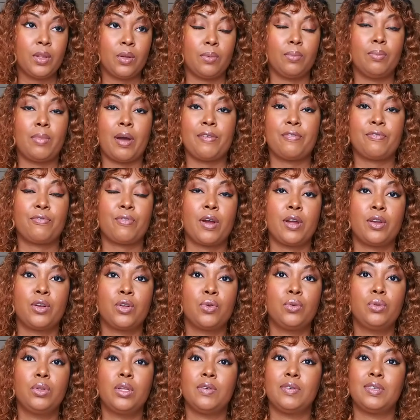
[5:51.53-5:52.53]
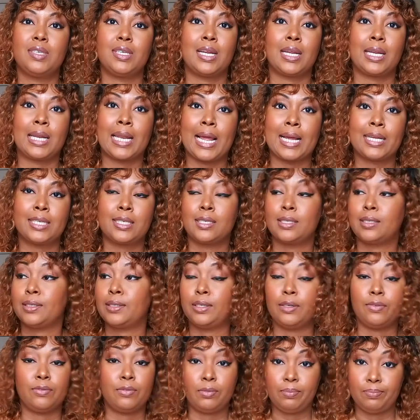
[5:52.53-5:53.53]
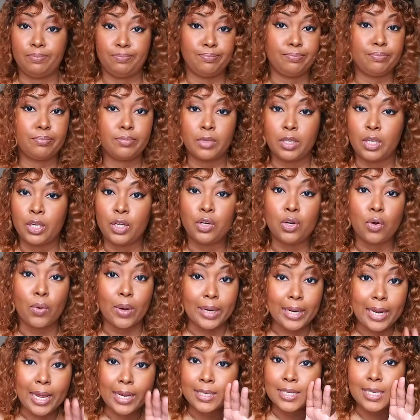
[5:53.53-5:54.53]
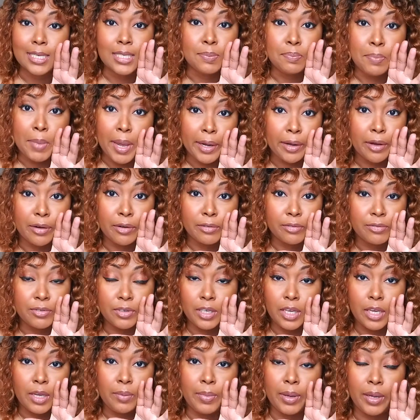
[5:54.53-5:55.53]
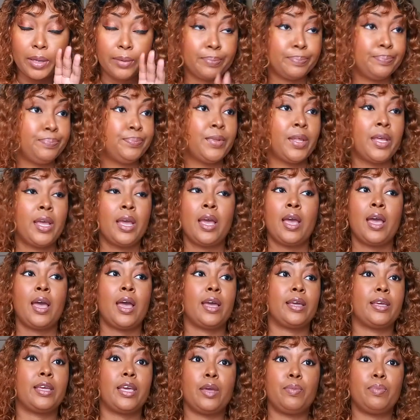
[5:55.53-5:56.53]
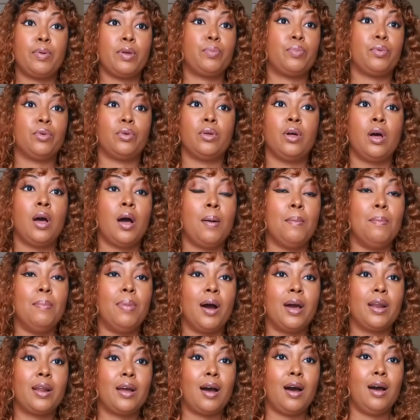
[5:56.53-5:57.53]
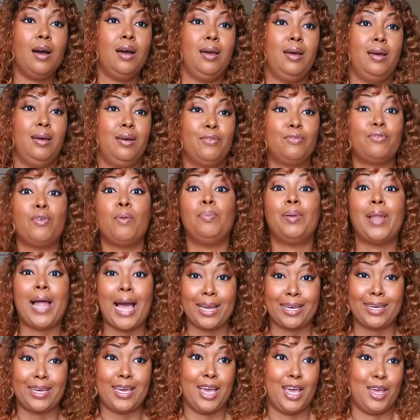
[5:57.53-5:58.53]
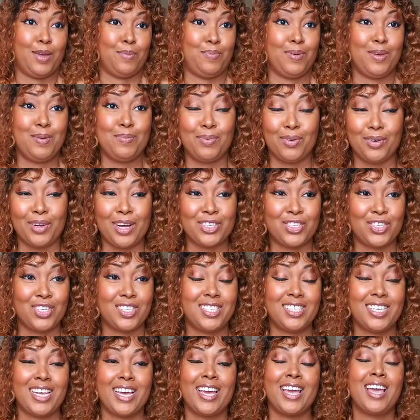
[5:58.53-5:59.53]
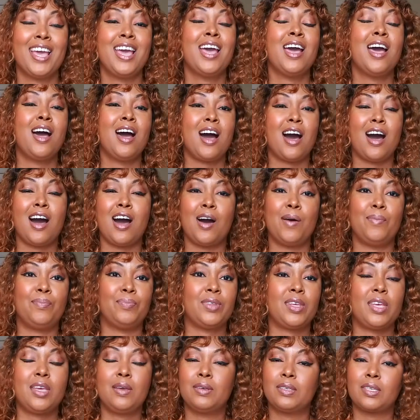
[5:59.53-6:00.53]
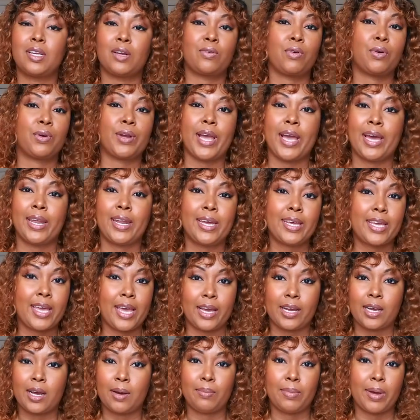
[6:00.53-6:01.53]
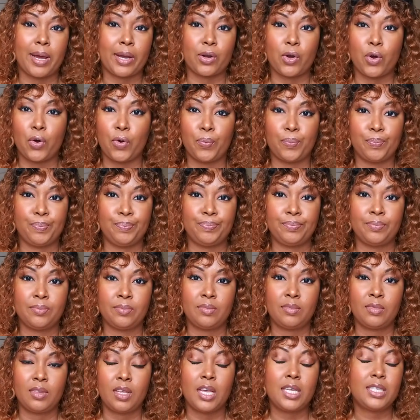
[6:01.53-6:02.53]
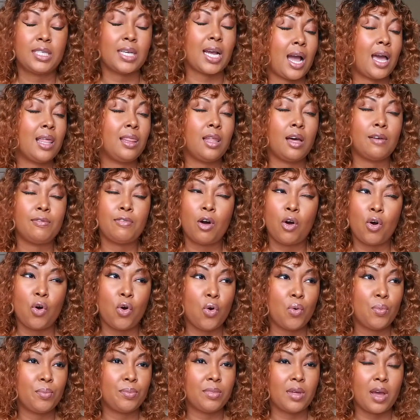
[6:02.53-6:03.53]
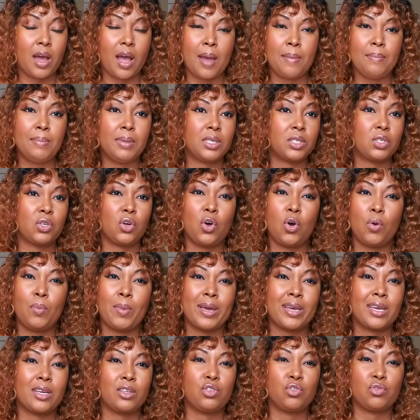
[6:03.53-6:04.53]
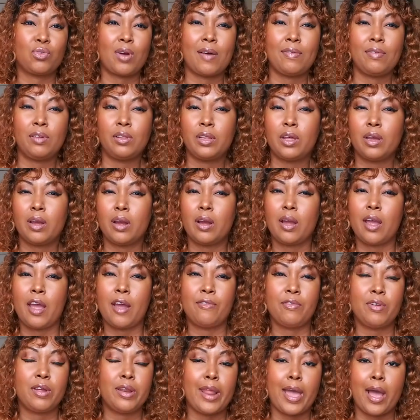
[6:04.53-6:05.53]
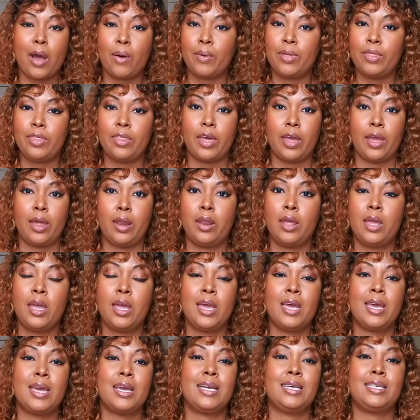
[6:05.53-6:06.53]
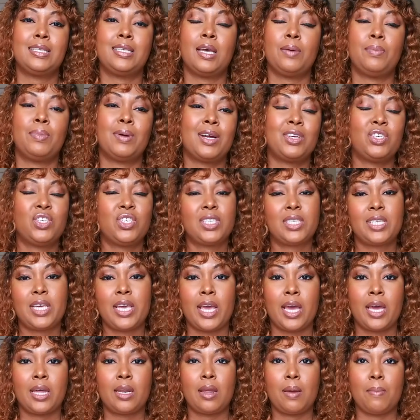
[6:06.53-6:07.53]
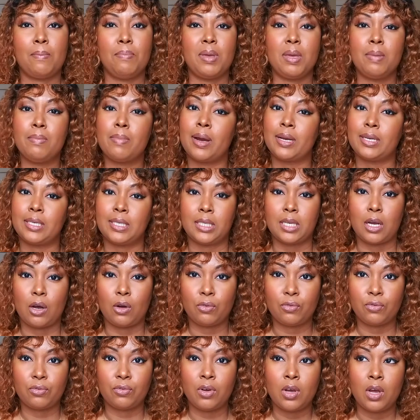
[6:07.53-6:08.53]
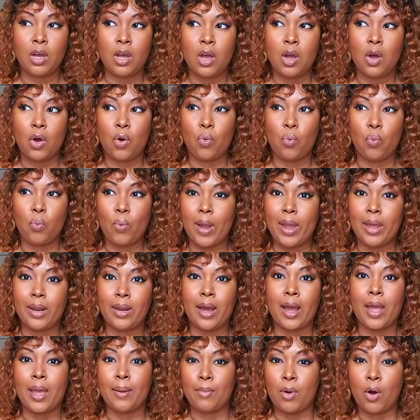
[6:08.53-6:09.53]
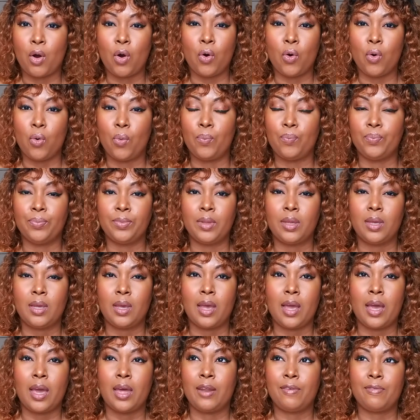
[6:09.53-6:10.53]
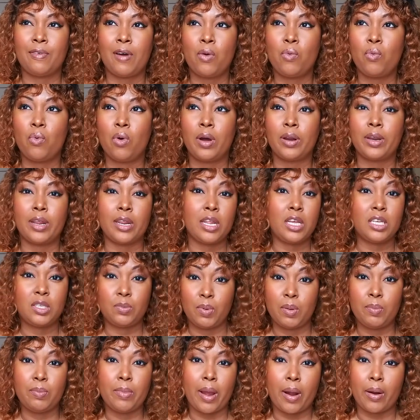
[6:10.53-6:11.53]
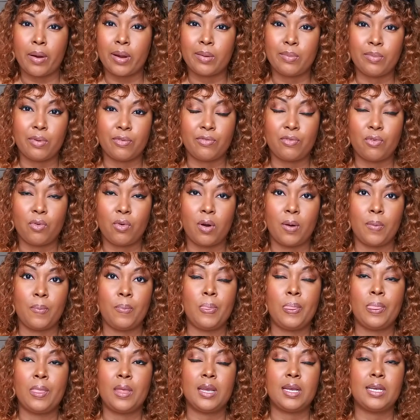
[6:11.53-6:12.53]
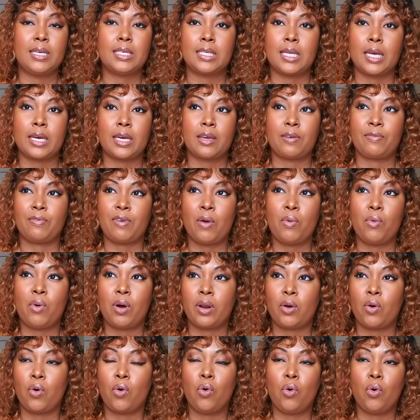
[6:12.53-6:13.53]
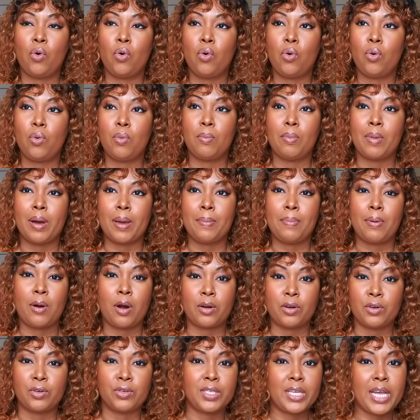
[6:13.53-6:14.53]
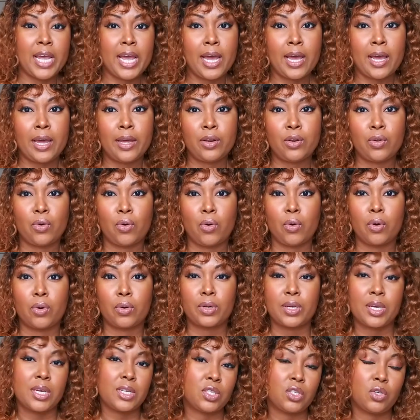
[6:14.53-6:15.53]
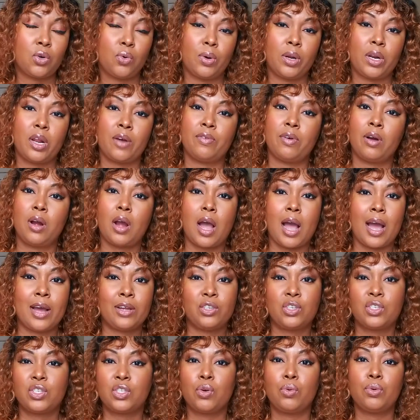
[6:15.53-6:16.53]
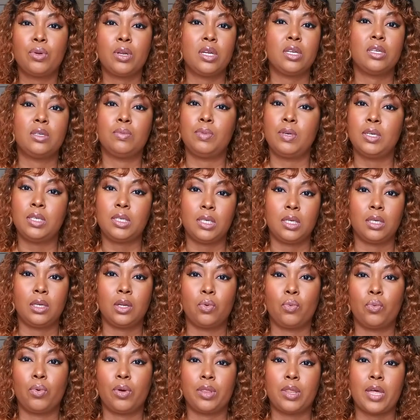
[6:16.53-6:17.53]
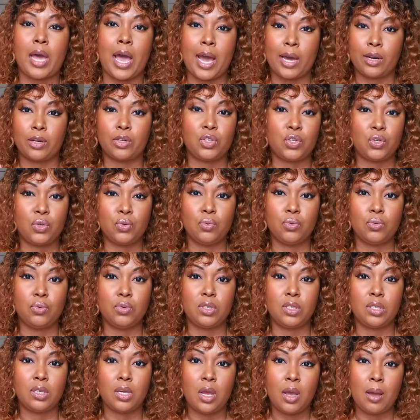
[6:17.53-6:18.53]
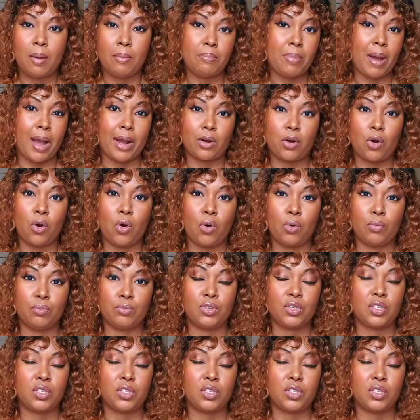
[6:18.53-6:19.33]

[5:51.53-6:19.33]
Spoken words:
My friend who lives in Atlanta, and you know Atlanta is Mecca for gay men and gay people, but for black gay people, I should say. He is like, Rogan, I can't come back home. He I love home. I miss home. I can travel there every now and then. He said, but I just can't be myself when I am home. And if I want, he's been married before. He's like, if I want to hold my partner's hand or kiss or whatever, I just don't need to be dealing with the attitudes back home.